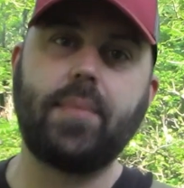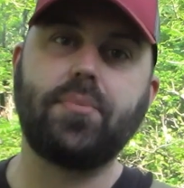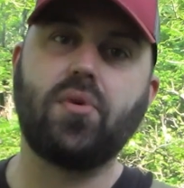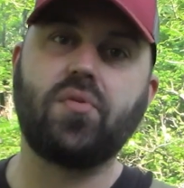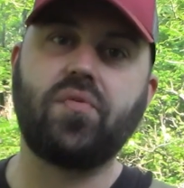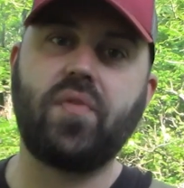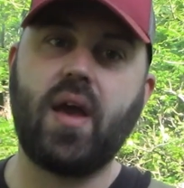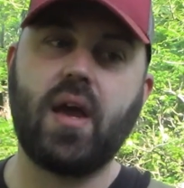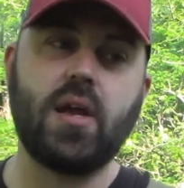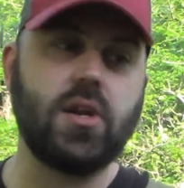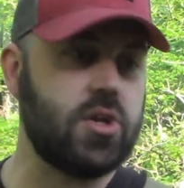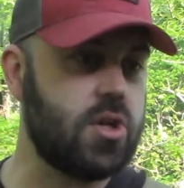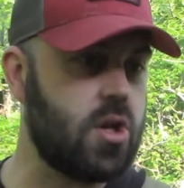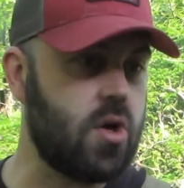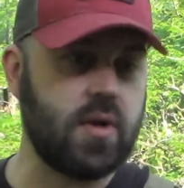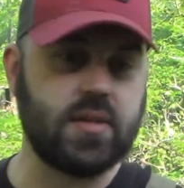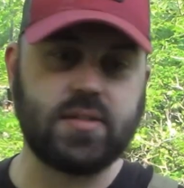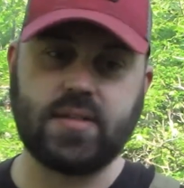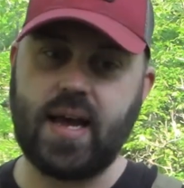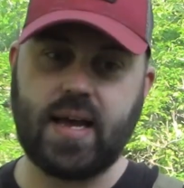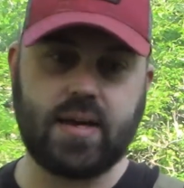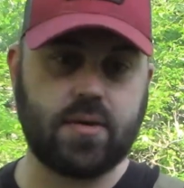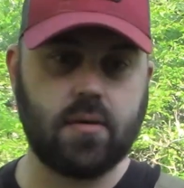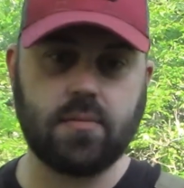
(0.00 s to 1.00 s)
fan, you know
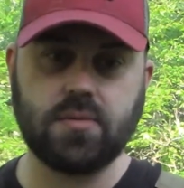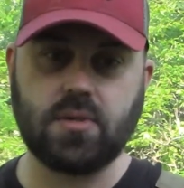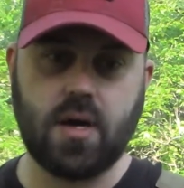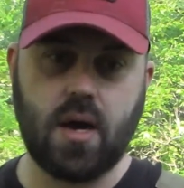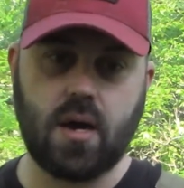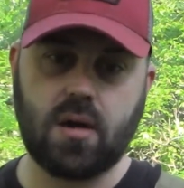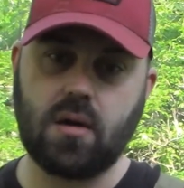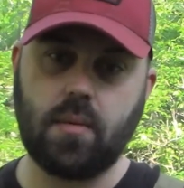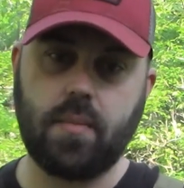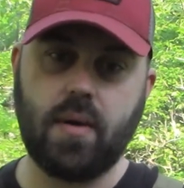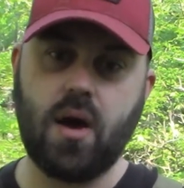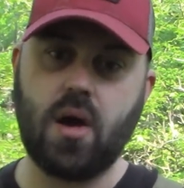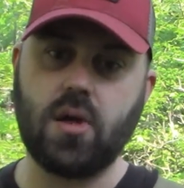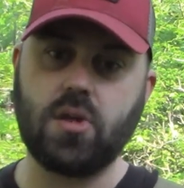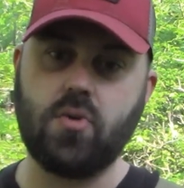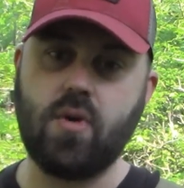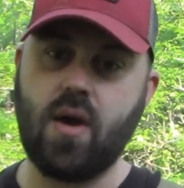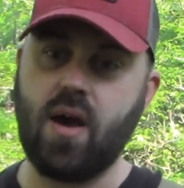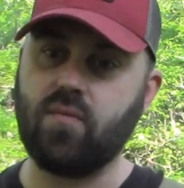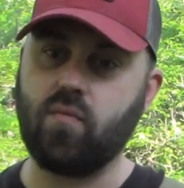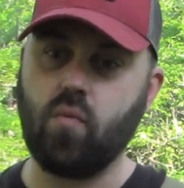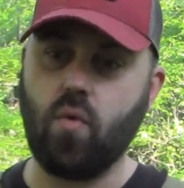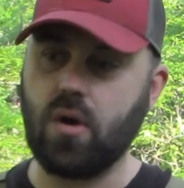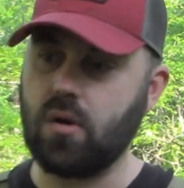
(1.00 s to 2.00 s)
exactly what I'm talking about.
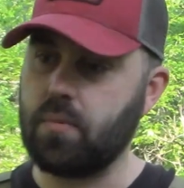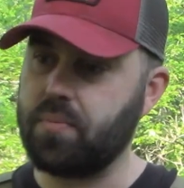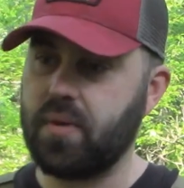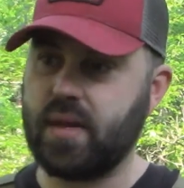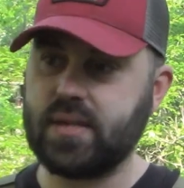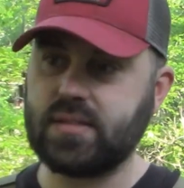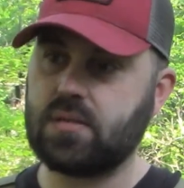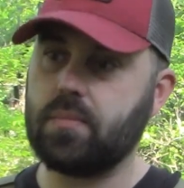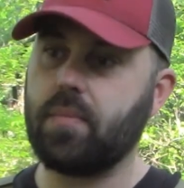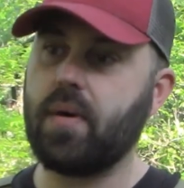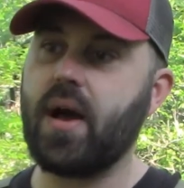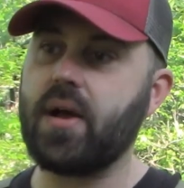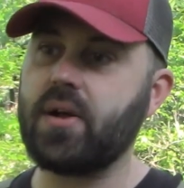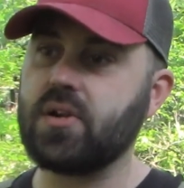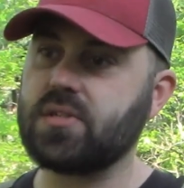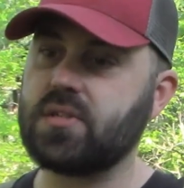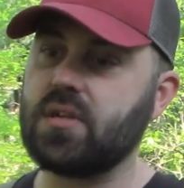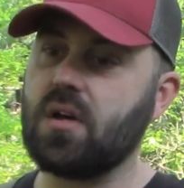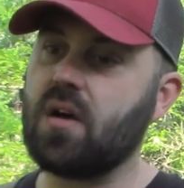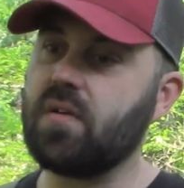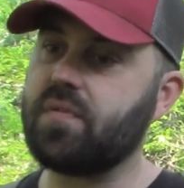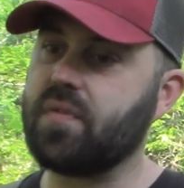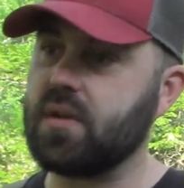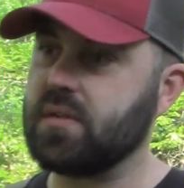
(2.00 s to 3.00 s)
You have one place to buy your
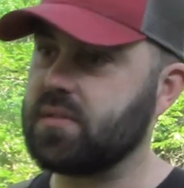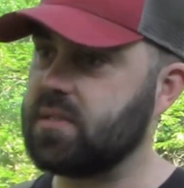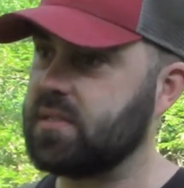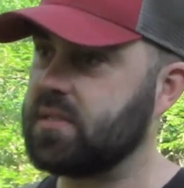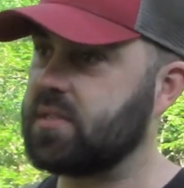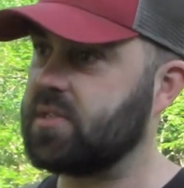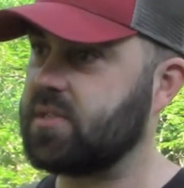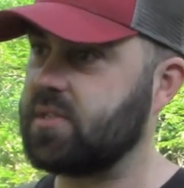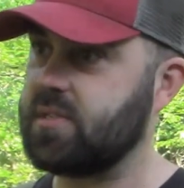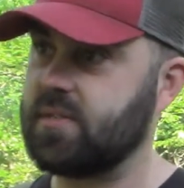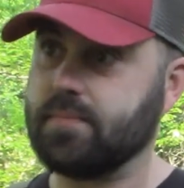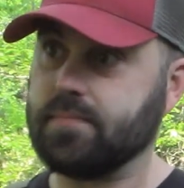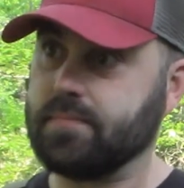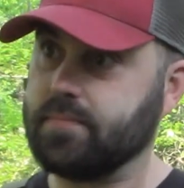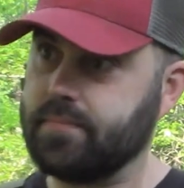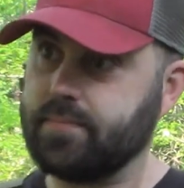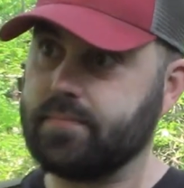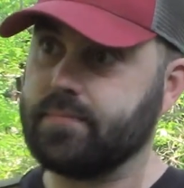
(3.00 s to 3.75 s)
stuff because it's